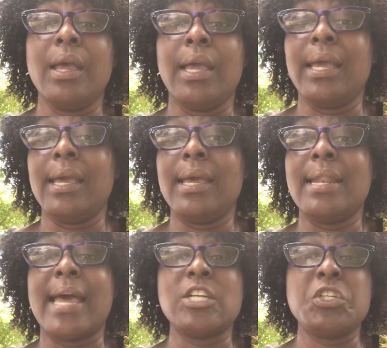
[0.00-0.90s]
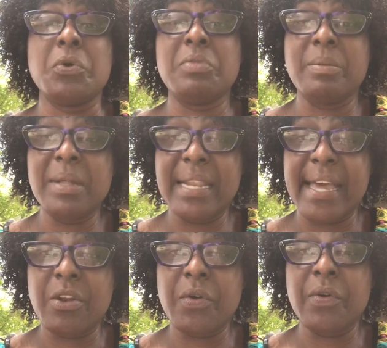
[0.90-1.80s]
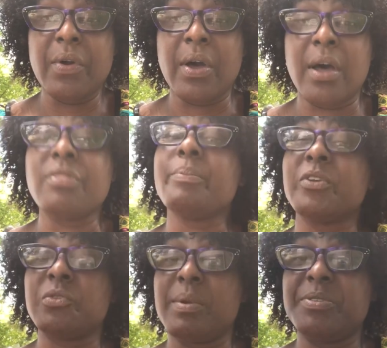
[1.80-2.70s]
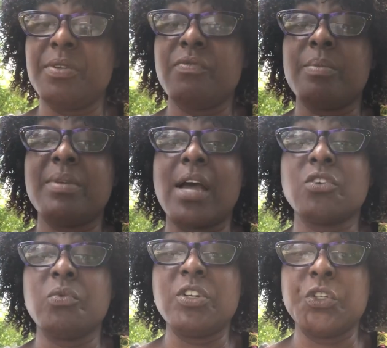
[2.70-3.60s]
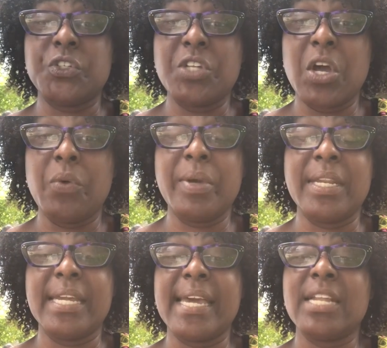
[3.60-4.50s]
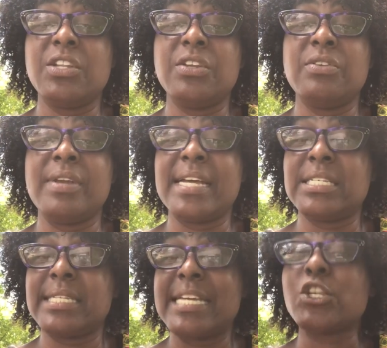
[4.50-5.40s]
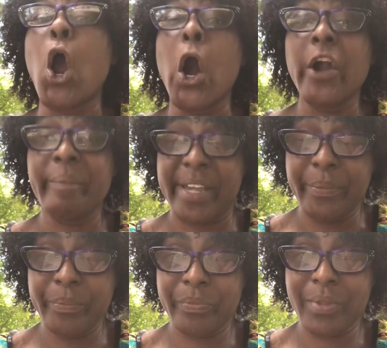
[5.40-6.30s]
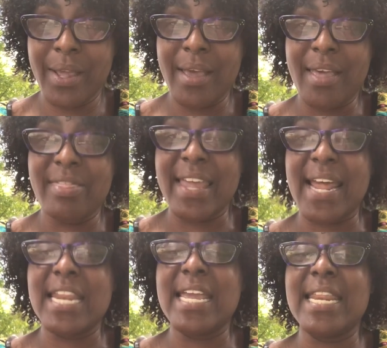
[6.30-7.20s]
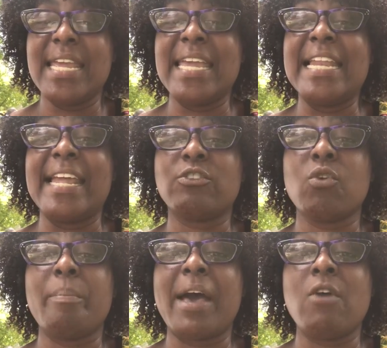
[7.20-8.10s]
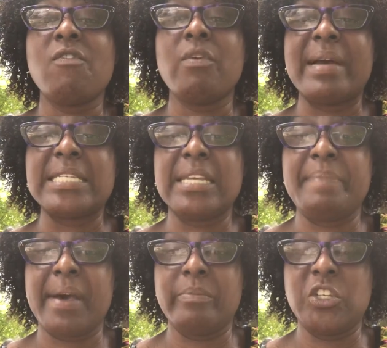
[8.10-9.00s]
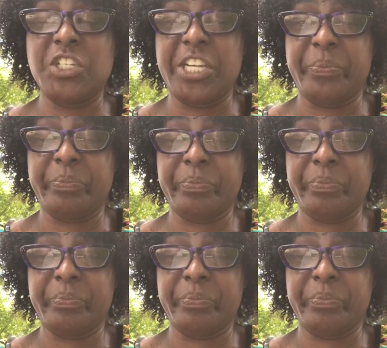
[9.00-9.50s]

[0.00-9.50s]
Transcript: And I showed them the letter, the prescription from Dr. Richard Snow indicating to the United States Army that I needed electrical power for my CPAP machine.